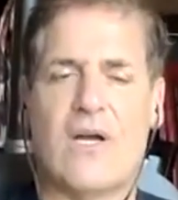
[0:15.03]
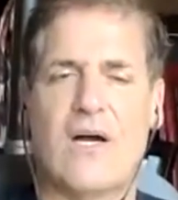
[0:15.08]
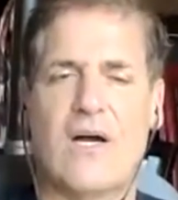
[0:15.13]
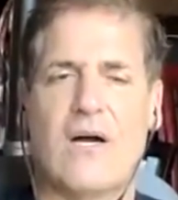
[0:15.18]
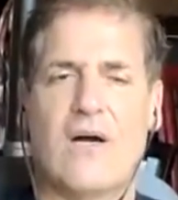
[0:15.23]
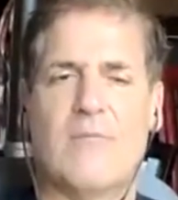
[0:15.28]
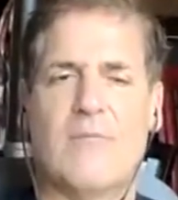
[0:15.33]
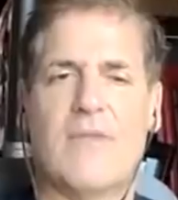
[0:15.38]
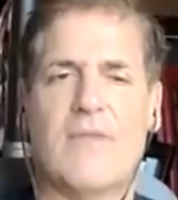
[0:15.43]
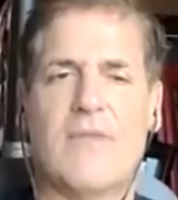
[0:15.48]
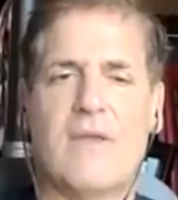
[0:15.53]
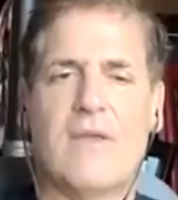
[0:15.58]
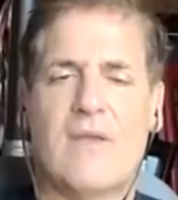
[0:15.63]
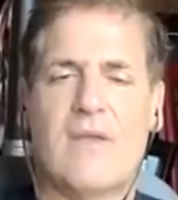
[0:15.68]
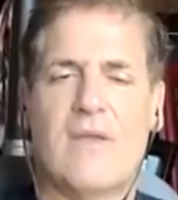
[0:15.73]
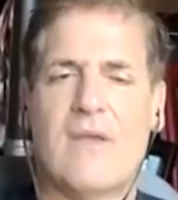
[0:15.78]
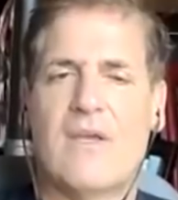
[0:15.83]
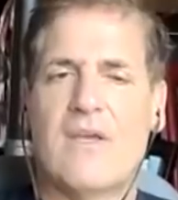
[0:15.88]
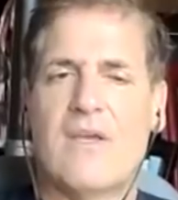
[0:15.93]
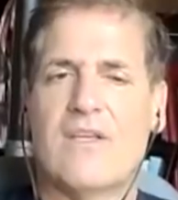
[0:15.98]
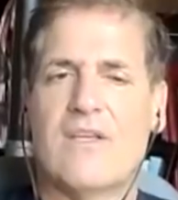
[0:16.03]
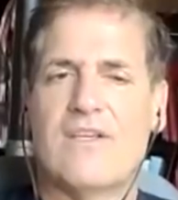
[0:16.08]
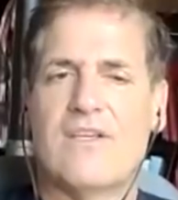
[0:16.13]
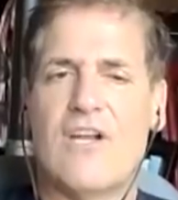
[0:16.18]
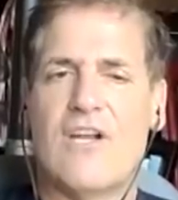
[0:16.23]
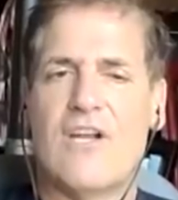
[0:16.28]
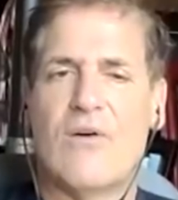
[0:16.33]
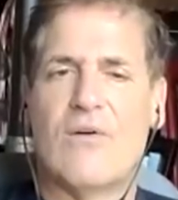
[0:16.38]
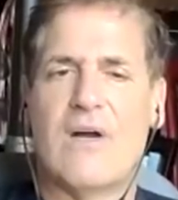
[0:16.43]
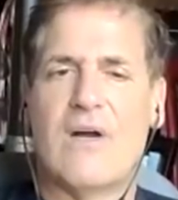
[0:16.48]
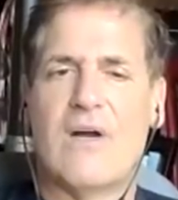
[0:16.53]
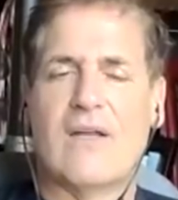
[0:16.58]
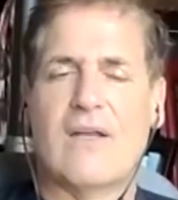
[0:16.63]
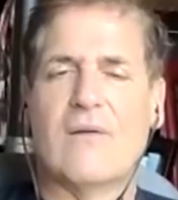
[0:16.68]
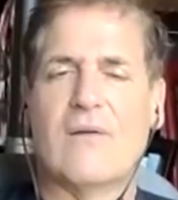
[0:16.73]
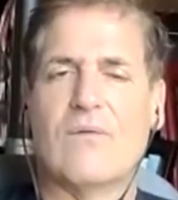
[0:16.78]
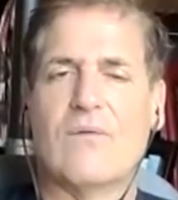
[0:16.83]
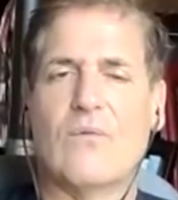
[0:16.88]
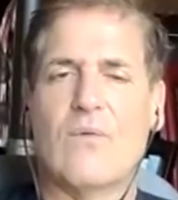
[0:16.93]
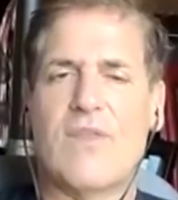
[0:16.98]
You know,
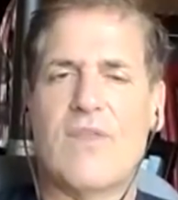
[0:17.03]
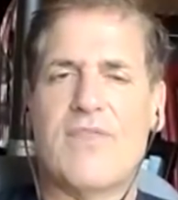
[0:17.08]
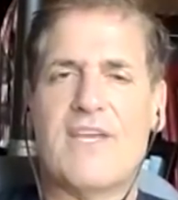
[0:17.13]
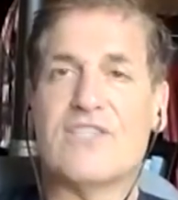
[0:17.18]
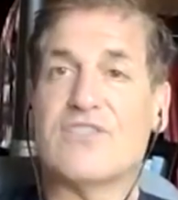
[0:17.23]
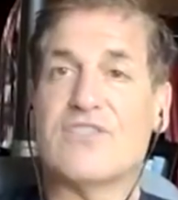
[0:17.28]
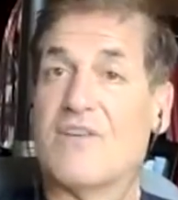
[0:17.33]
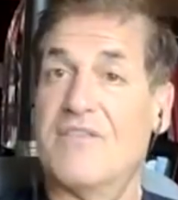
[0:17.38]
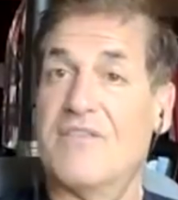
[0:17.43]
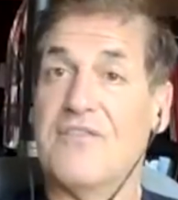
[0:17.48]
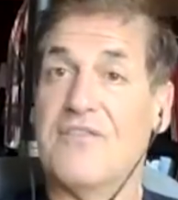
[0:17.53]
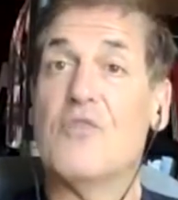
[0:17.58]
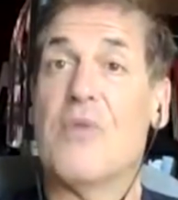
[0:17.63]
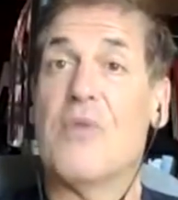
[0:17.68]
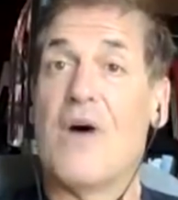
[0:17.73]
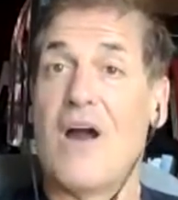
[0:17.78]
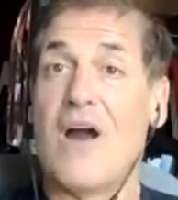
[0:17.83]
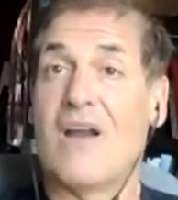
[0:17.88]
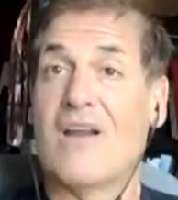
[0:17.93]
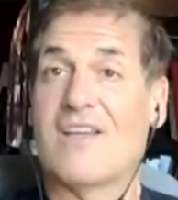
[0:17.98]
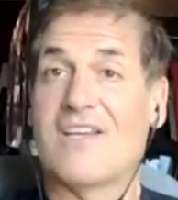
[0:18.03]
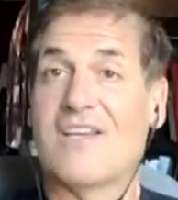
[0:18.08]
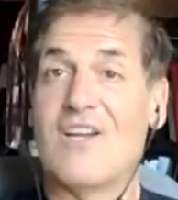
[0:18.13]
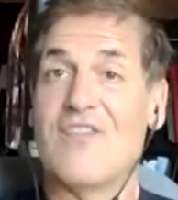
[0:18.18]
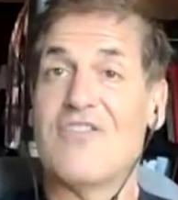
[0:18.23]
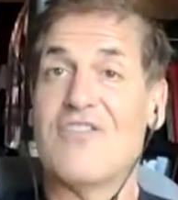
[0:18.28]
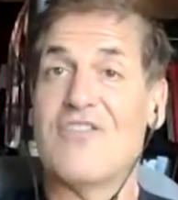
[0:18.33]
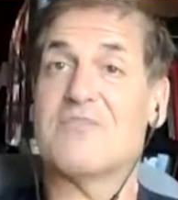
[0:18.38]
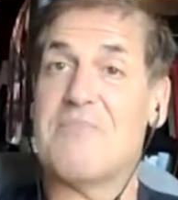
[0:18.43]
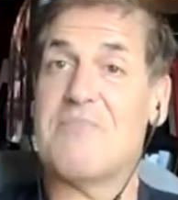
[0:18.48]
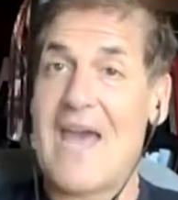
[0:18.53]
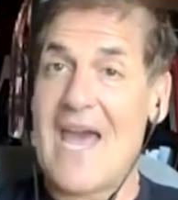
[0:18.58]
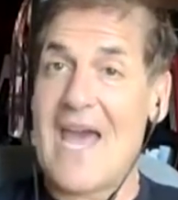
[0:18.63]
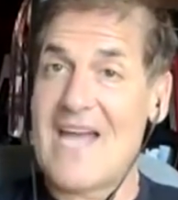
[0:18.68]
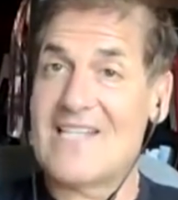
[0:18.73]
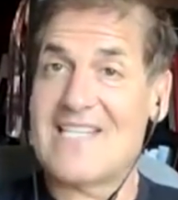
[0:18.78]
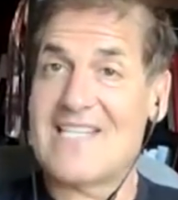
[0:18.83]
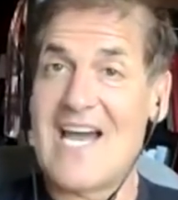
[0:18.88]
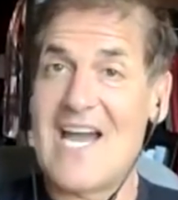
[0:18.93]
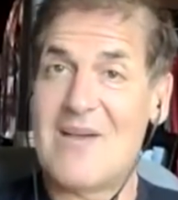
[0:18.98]
when things are foobar, there's
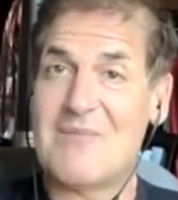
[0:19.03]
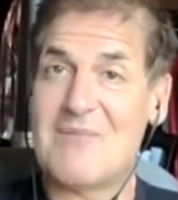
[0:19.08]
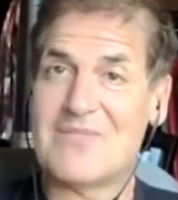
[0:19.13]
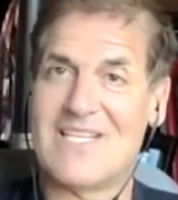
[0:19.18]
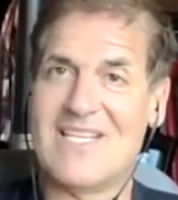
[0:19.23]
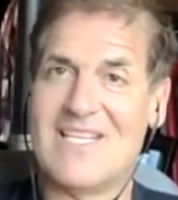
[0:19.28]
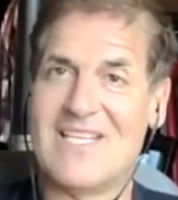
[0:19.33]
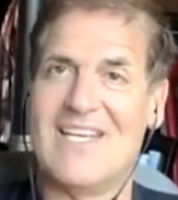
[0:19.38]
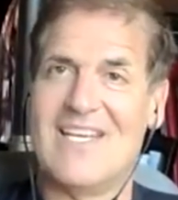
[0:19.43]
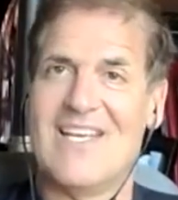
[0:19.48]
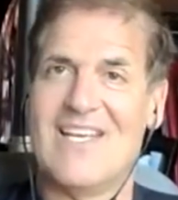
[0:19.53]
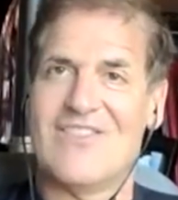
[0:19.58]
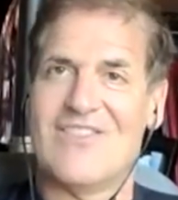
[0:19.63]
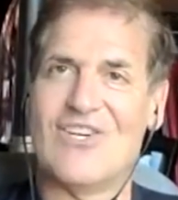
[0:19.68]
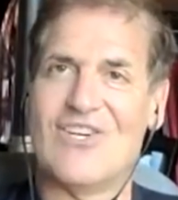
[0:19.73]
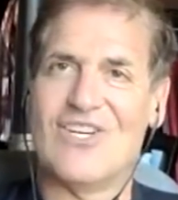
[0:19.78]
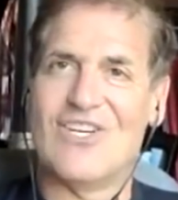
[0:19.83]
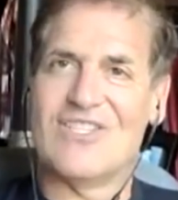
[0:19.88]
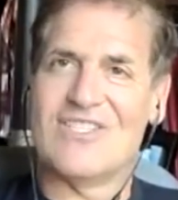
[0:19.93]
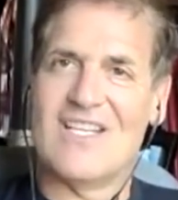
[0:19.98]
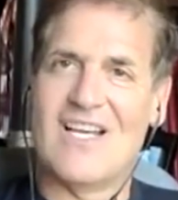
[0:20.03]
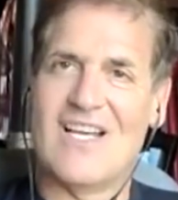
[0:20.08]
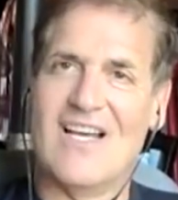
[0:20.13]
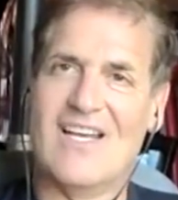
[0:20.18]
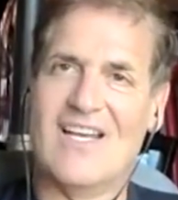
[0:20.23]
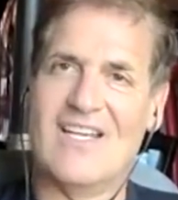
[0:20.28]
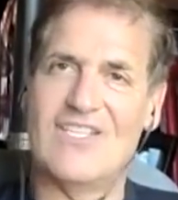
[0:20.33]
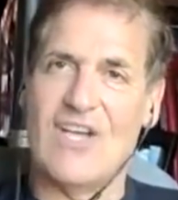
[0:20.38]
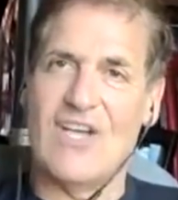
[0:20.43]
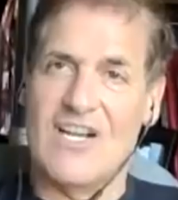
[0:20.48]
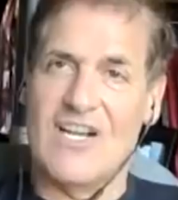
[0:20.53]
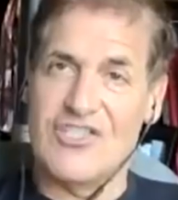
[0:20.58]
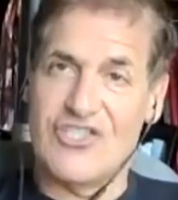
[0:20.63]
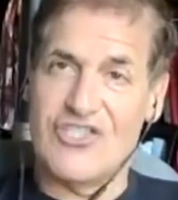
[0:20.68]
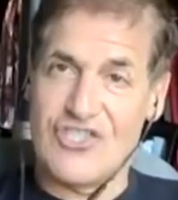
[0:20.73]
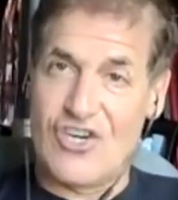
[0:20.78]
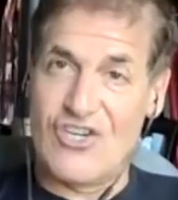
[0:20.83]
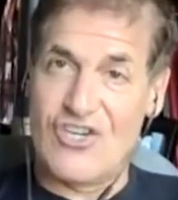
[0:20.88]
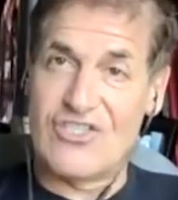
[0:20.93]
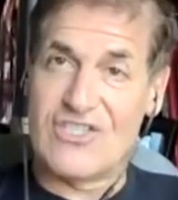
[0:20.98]
bad times, there's
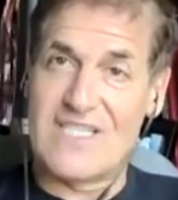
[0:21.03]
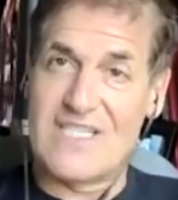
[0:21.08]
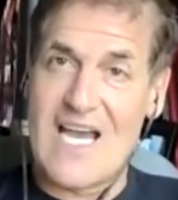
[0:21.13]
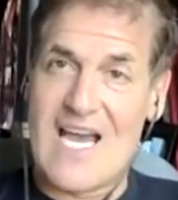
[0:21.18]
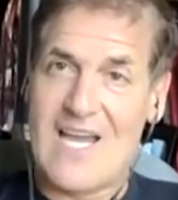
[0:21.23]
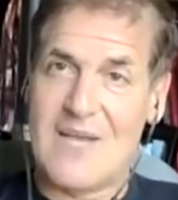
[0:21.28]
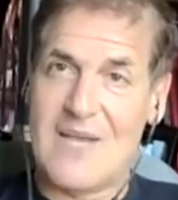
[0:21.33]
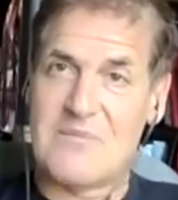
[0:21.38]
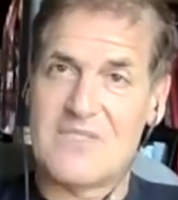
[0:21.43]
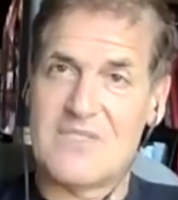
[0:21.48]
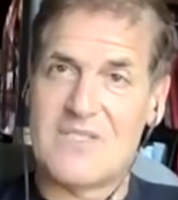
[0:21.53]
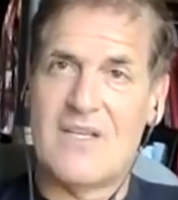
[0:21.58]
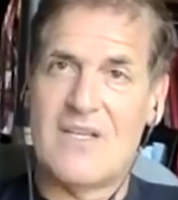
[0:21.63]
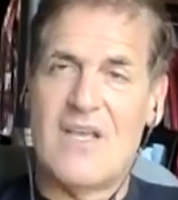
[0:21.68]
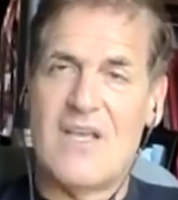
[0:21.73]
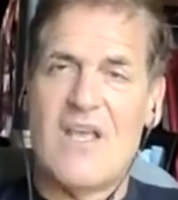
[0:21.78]
uncertain times,